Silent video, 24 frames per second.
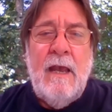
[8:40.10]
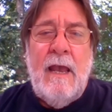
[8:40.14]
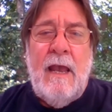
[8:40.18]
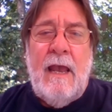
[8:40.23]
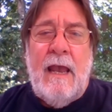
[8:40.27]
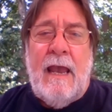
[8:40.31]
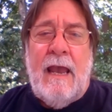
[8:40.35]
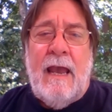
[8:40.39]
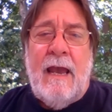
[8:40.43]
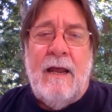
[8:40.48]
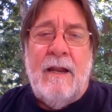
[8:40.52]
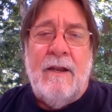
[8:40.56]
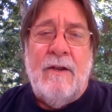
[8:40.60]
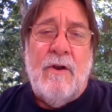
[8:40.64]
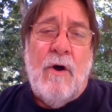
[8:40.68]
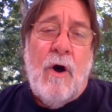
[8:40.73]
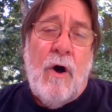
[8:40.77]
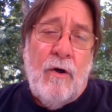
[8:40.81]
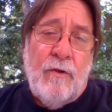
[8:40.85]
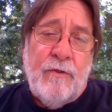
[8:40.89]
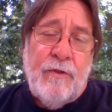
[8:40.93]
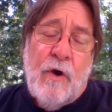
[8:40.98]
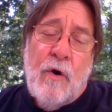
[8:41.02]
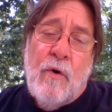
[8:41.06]
And
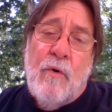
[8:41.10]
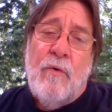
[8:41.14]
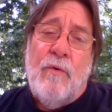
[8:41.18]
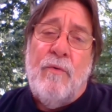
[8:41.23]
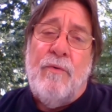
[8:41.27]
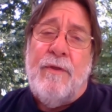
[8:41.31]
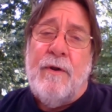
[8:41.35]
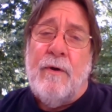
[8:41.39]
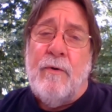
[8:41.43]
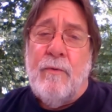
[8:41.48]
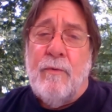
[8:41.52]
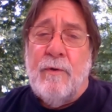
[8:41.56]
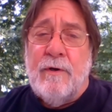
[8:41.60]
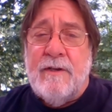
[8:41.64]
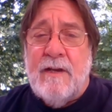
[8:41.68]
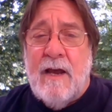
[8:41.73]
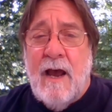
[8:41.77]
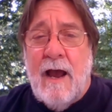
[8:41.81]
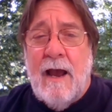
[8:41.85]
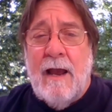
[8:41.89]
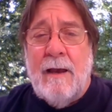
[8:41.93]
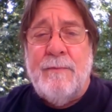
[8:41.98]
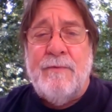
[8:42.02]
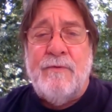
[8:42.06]
although there were
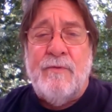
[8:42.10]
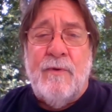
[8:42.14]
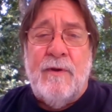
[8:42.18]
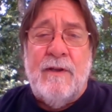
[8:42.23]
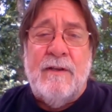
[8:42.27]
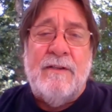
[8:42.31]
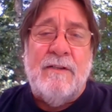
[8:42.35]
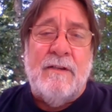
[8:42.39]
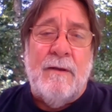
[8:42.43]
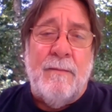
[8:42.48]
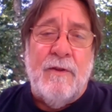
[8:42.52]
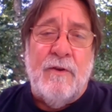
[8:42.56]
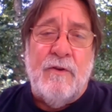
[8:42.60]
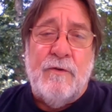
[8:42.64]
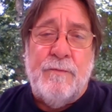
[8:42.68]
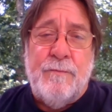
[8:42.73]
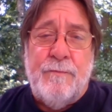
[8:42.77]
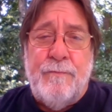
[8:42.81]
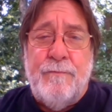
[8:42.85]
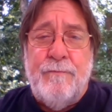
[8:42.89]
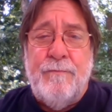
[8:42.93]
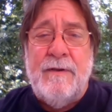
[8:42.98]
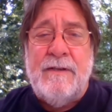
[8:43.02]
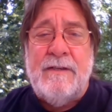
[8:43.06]
times when some of those
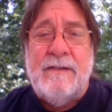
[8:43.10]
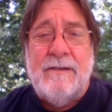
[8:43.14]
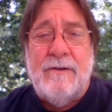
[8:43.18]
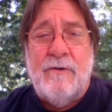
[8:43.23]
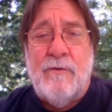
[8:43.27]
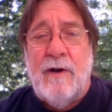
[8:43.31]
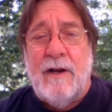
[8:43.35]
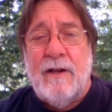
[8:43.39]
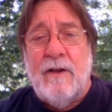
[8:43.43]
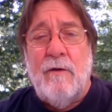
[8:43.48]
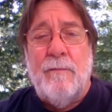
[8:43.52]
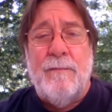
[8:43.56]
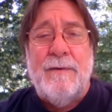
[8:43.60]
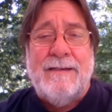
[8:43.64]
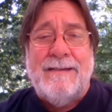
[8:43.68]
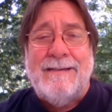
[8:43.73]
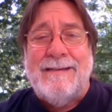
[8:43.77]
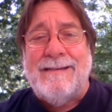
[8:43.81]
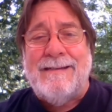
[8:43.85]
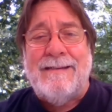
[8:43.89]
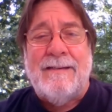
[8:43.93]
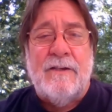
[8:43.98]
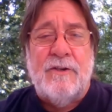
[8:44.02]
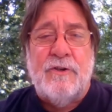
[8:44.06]
bis- critical
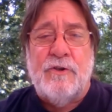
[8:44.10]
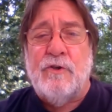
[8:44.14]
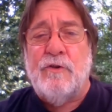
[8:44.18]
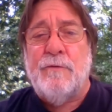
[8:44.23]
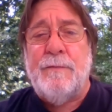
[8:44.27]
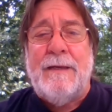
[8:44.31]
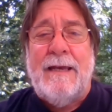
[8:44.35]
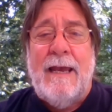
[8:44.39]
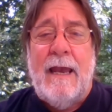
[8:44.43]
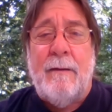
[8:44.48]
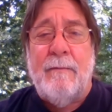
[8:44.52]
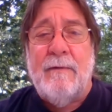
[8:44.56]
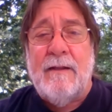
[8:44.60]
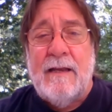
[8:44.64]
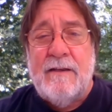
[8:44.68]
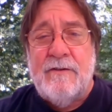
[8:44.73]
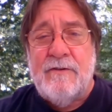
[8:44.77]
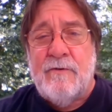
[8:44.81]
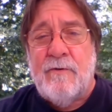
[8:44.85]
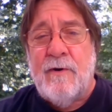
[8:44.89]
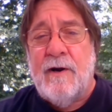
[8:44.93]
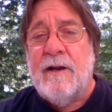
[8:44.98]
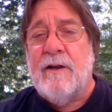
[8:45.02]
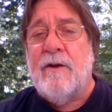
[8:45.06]
business issues became less
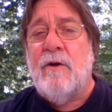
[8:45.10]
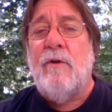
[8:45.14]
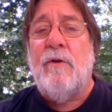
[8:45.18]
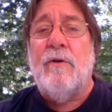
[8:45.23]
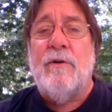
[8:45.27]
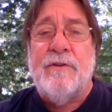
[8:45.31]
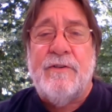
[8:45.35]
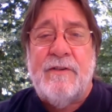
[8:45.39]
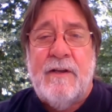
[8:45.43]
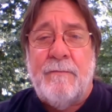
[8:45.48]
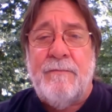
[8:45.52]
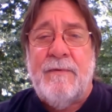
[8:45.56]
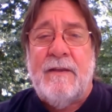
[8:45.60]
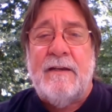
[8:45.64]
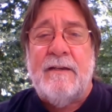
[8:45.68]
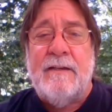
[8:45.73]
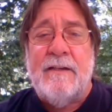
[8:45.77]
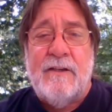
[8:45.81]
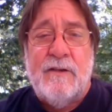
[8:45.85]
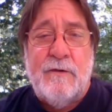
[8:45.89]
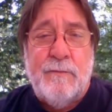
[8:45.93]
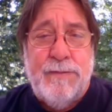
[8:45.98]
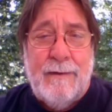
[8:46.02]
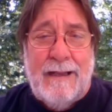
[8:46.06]
critical or something
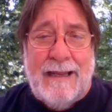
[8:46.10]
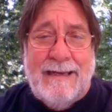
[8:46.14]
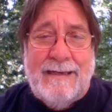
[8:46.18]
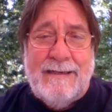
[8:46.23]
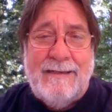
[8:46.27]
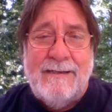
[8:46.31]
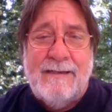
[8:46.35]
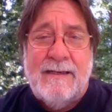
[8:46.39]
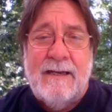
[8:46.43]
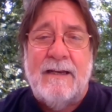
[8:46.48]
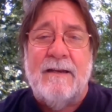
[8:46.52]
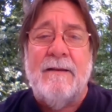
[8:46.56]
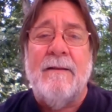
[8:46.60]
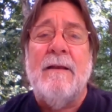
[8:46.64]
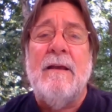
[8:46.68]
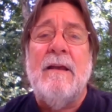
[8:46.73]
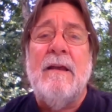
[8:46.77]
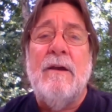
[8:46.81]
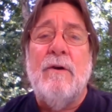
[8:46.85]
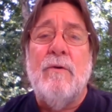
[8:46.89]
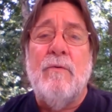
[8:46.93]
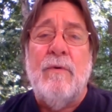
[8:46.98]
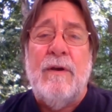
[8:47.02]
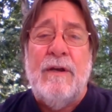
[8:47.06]
displaced it,
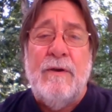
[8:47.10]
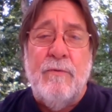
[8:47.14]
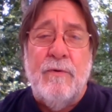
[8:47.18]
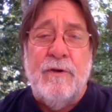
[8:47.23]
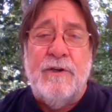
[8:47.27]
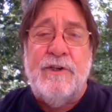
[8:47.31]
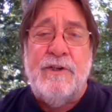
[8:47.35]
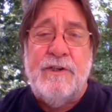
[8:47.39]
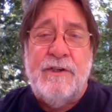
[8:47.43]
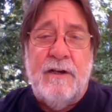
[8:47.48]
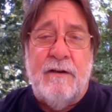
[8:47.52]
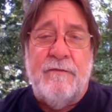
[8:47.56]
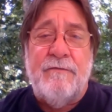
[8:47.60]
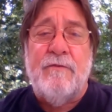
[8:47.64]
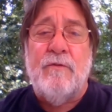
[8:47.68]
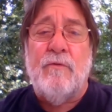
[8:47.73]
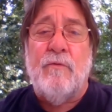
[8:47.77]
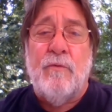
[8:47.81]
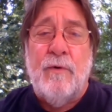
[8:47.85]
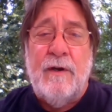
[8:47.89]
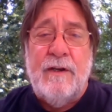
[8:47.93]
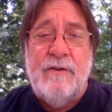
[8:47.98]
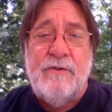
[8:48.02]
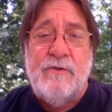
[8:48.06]
we would shift
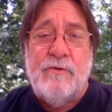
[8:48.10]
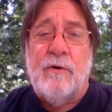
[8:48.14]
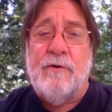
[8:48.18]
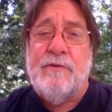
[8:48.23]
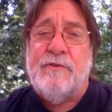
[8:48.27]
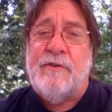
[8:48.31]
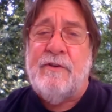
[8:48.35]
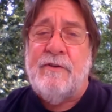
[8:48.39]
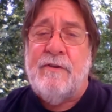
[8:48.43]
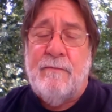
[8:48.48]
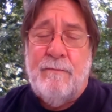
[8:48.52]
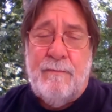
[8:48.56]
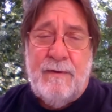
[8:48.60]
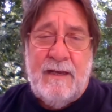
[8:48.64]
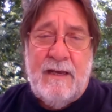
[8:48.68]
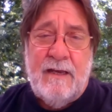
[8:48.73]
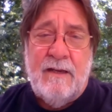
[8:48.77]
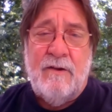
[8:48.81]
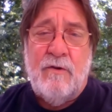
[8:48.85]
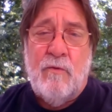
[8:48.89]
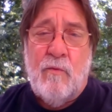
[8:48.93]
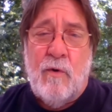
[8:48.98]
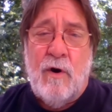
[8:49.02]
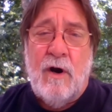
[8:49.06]
resources and
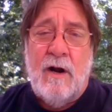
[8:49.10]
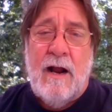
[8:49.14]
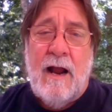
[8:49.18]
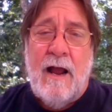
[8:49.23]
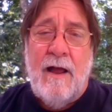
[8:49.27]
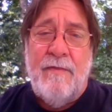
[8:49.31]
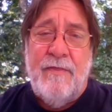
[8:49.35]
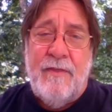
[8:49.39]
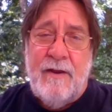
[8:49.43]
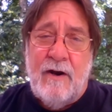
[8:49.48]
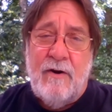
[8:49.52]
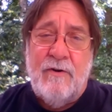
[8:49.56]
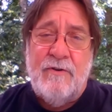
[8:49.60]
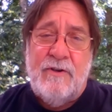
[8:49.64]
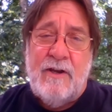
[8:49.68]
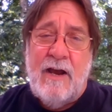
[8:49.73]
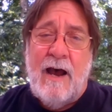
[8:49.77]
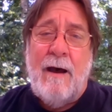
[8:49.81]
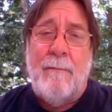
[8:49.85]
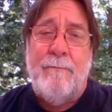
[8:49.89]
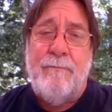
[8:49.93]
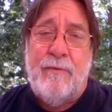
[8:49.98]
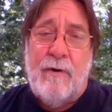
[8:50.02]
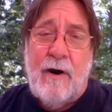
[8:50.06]
begin to work on their
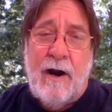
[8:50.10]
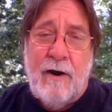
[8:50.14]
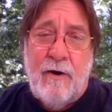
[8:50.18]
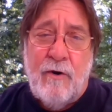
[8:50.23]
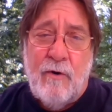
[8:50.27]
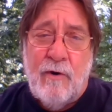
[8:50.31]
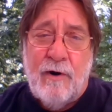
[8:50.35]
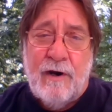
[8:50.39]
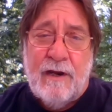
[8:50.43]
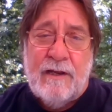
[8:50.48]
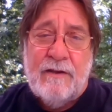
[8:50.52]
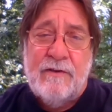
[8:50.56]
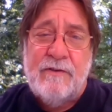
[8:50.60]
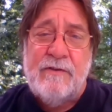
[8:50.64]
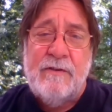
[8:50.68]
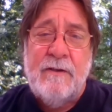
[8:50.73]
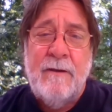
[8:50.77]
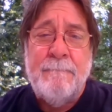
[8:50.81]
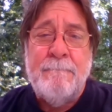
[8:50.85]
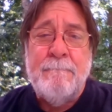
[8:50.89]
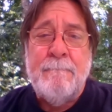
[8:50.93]
top priorities.